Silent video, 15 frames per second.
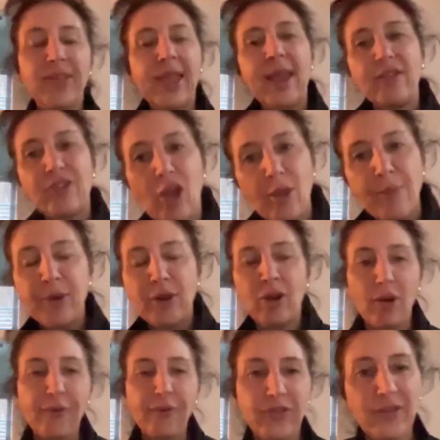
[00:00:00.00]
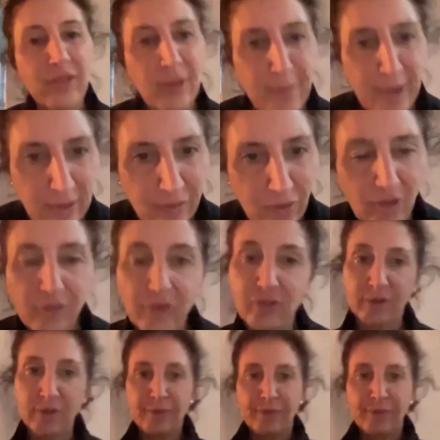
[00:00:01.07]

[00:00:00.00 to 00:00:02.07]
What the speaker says: They had to open an office in the metaverse.